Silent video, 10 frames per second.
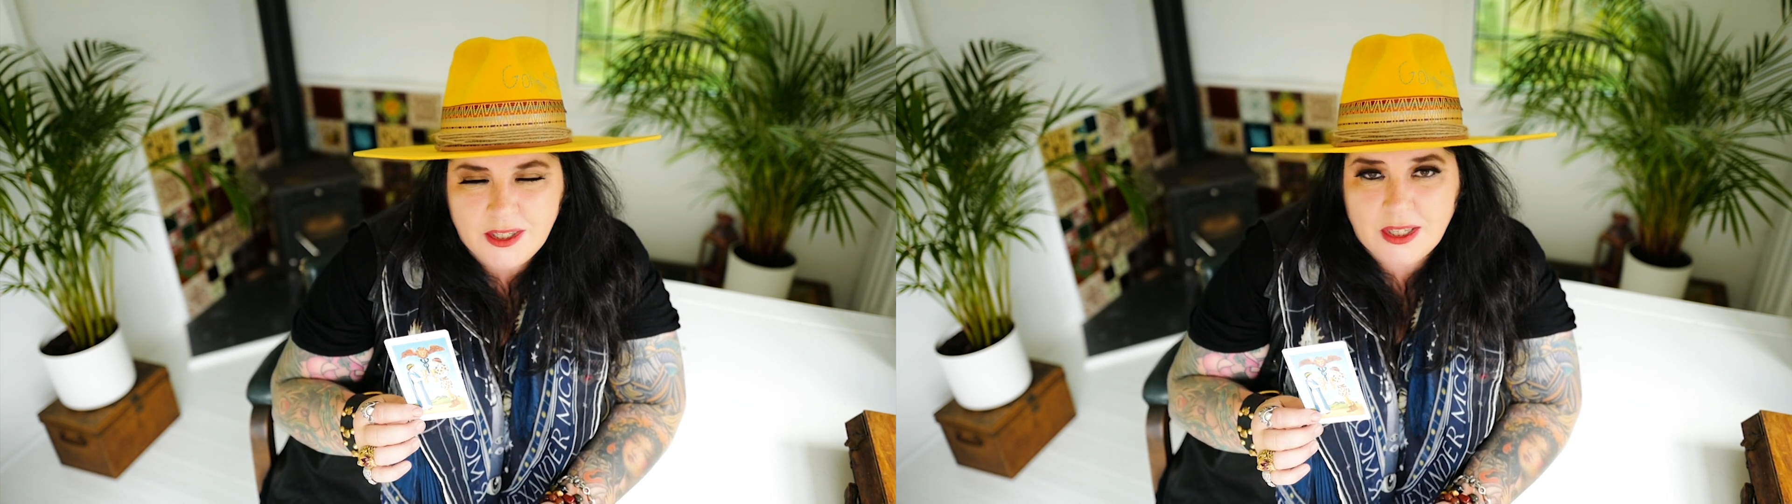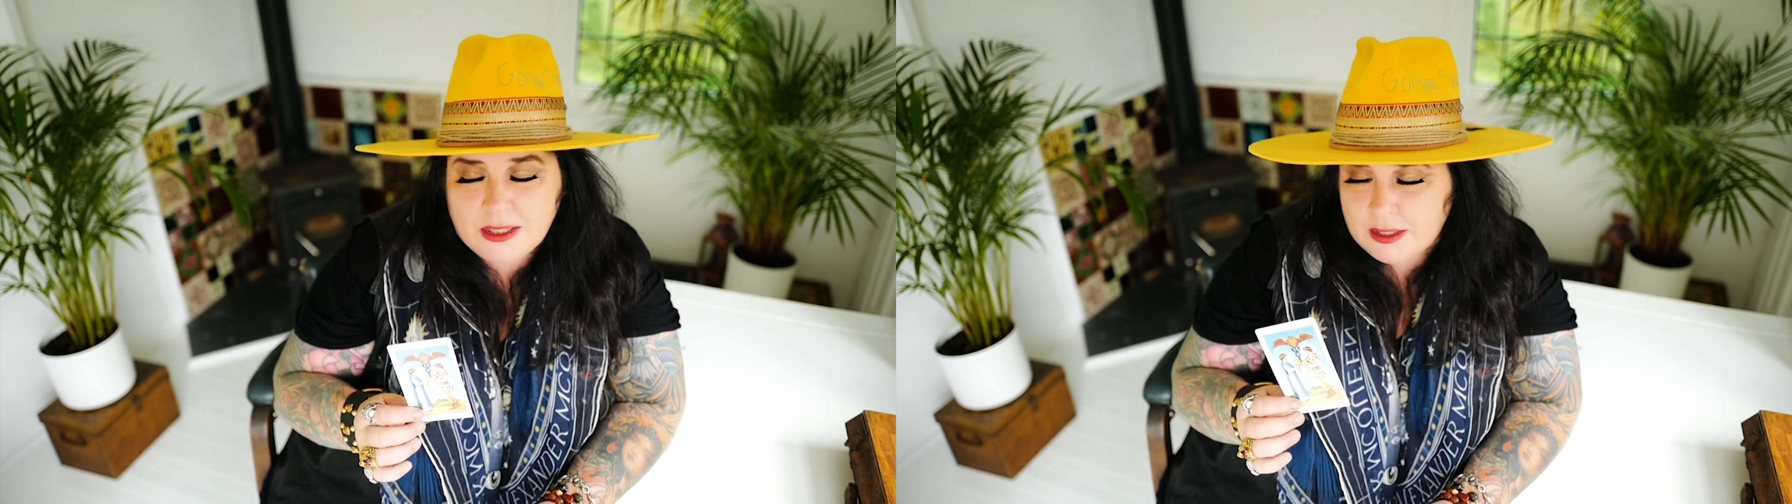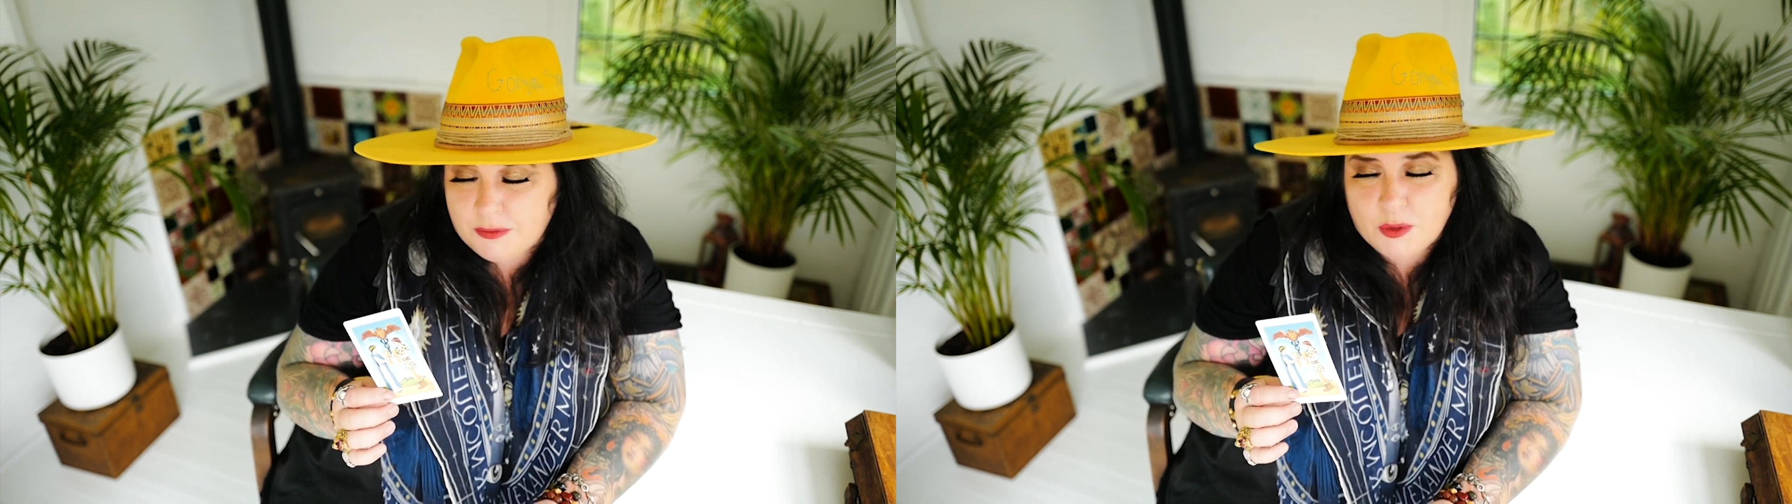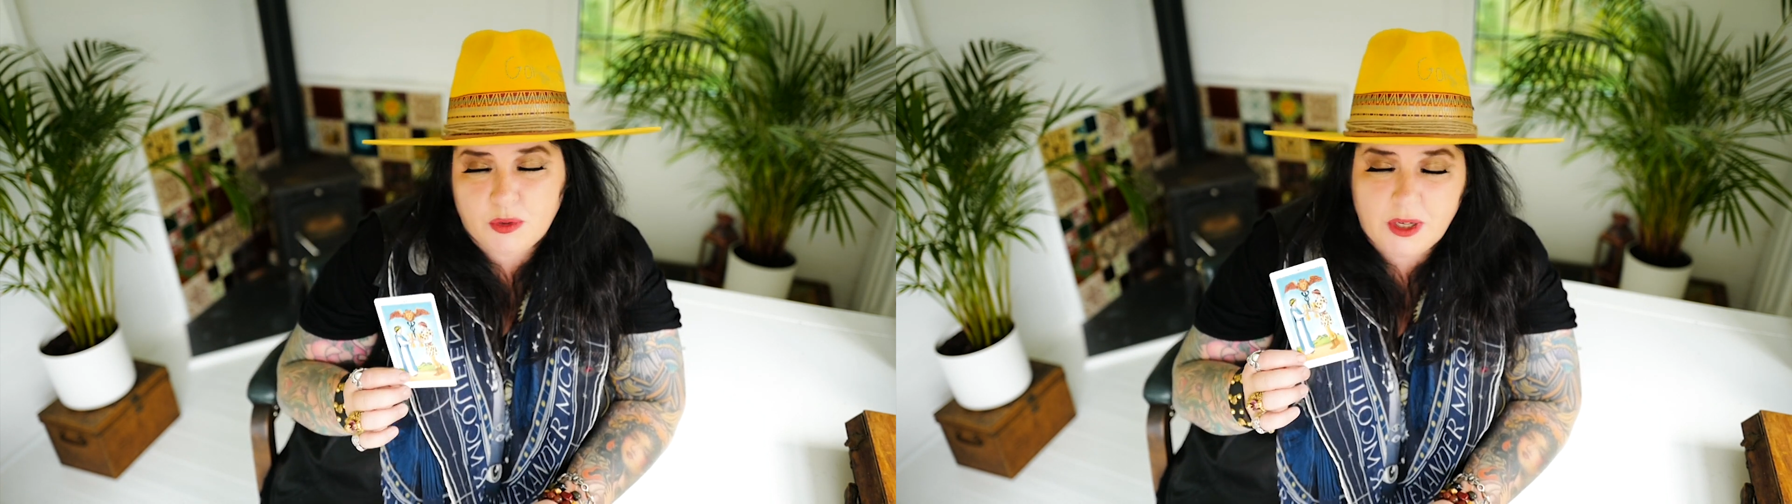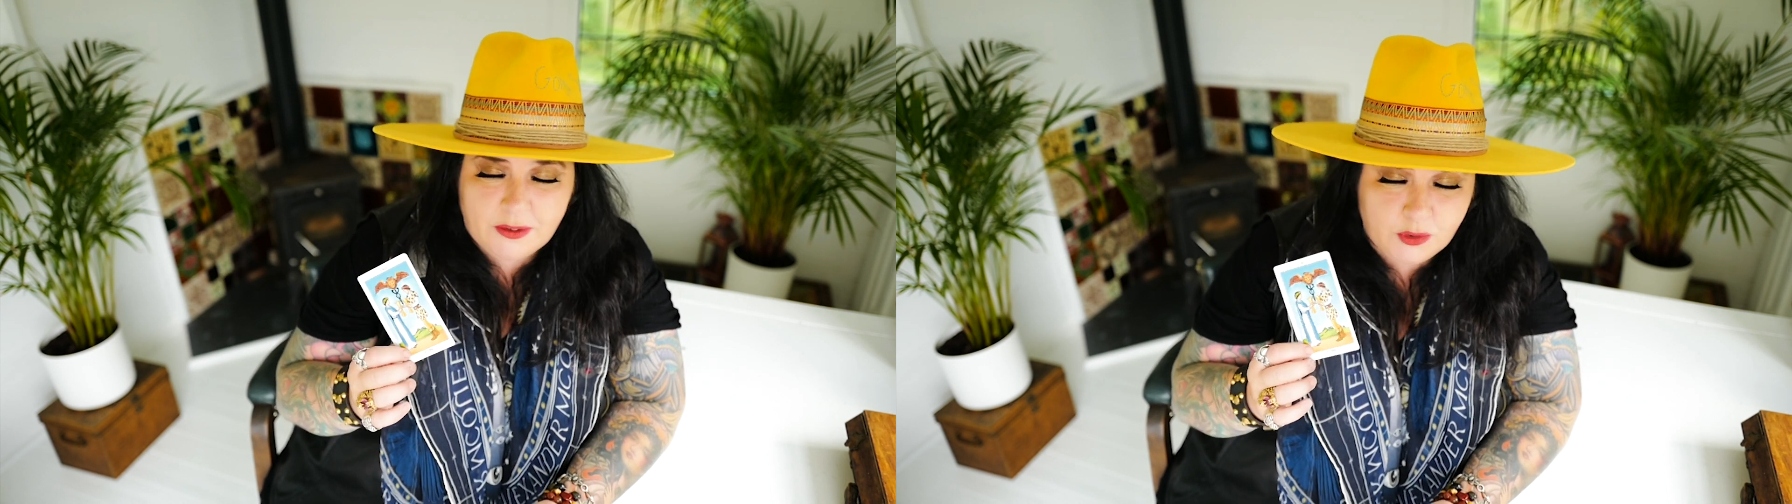And if you,
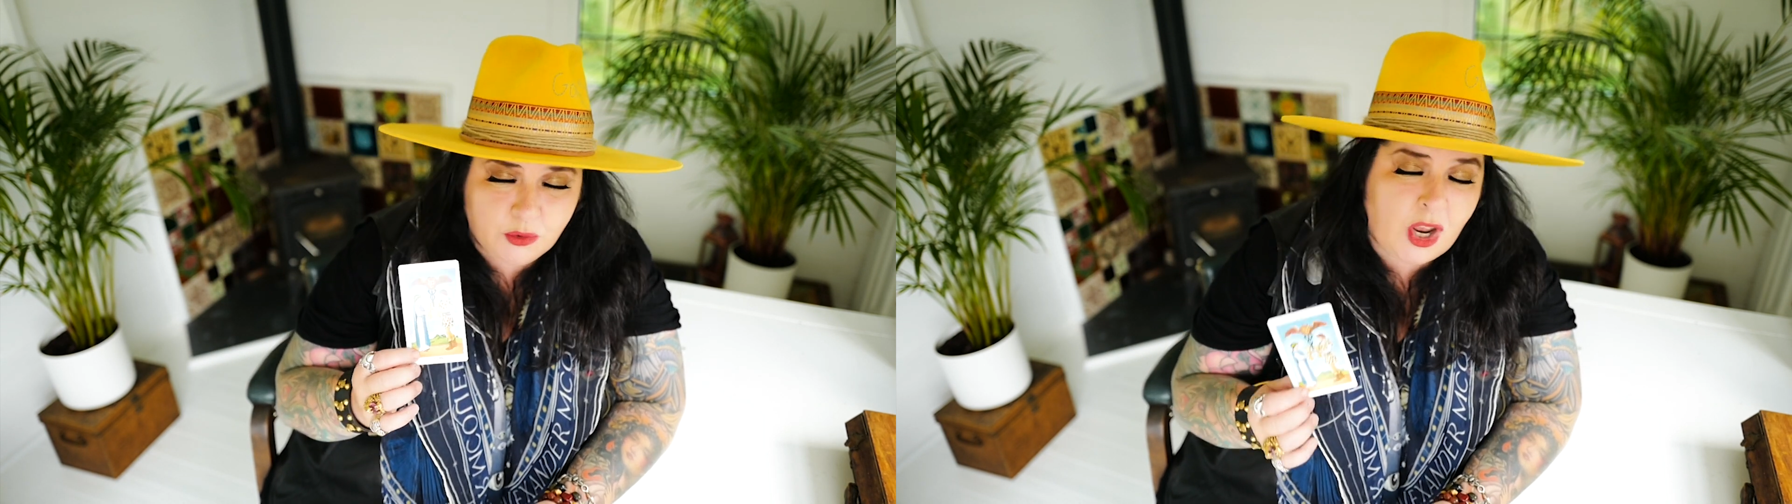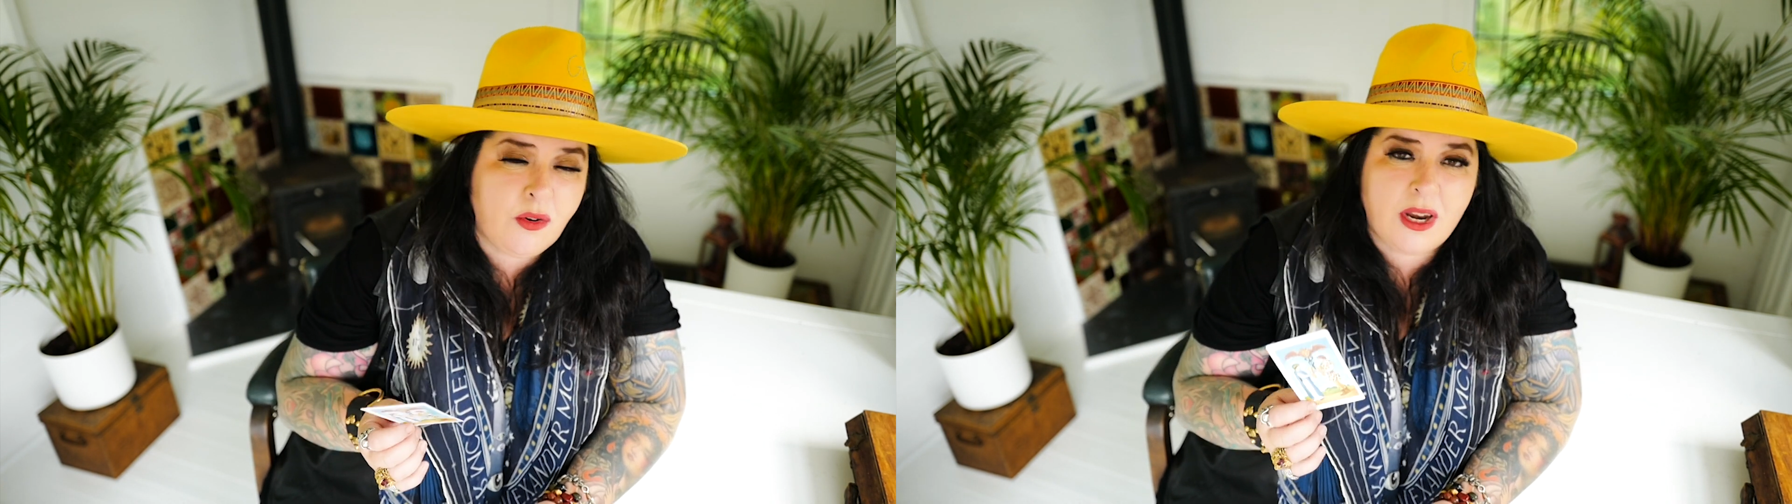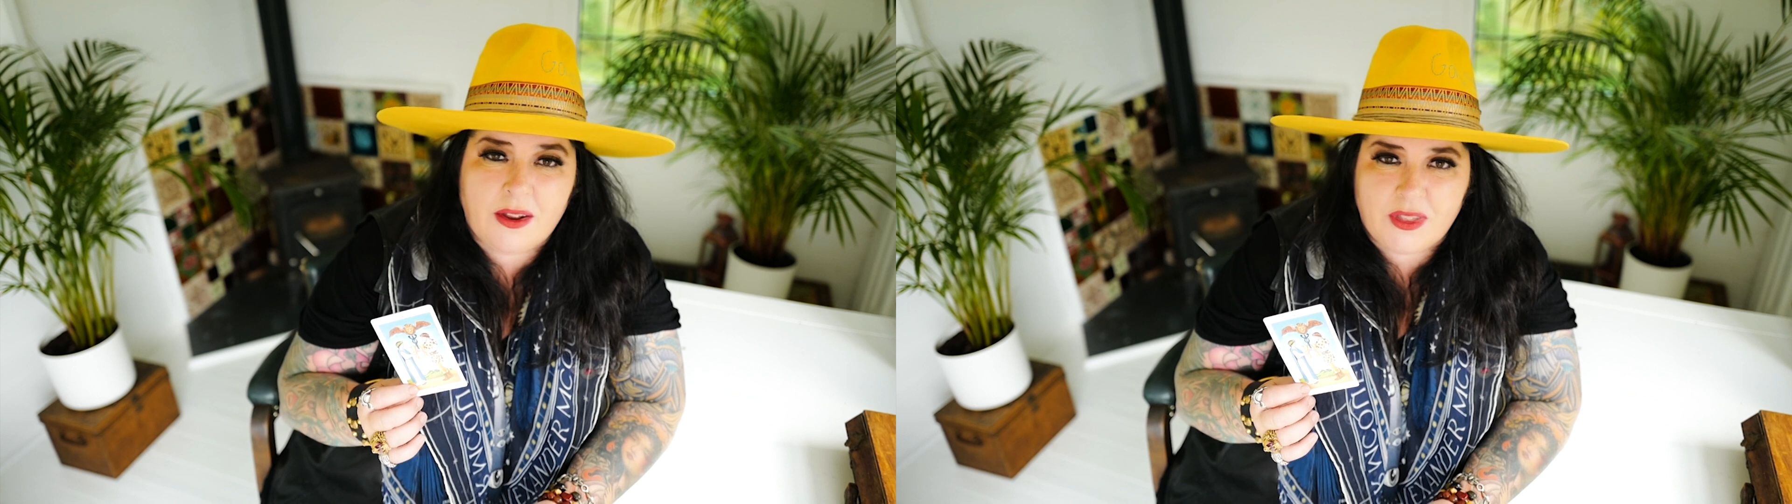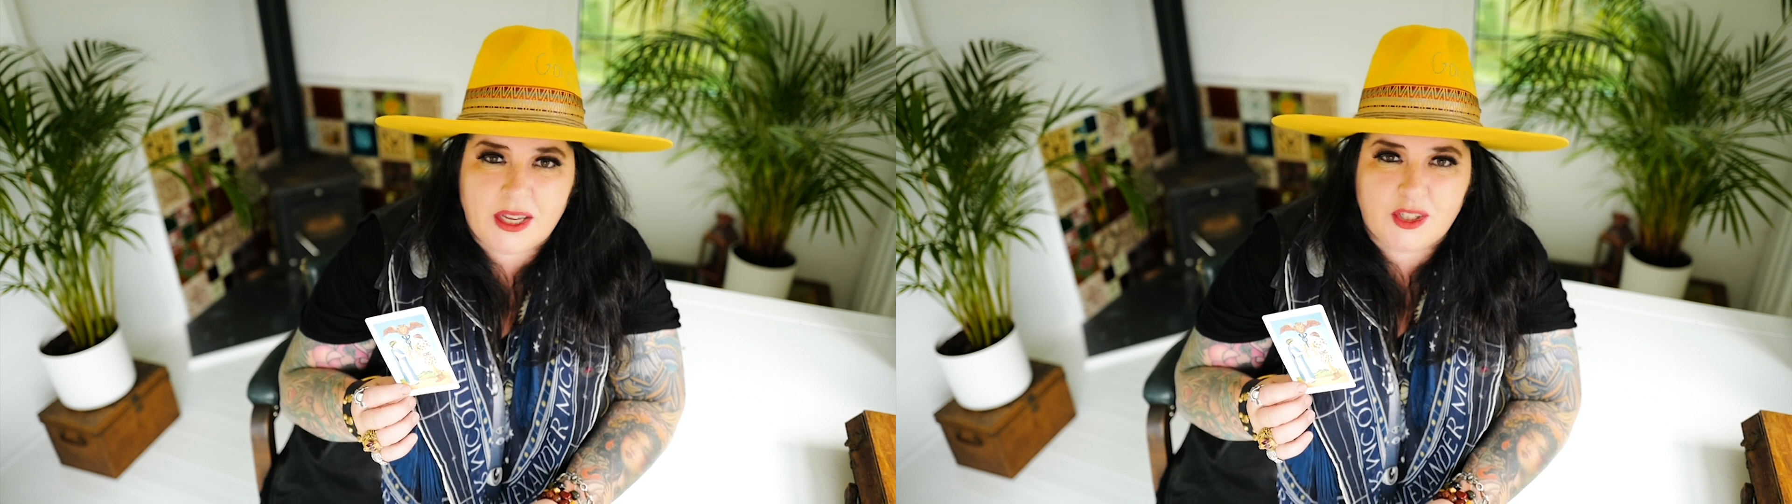if you don't have that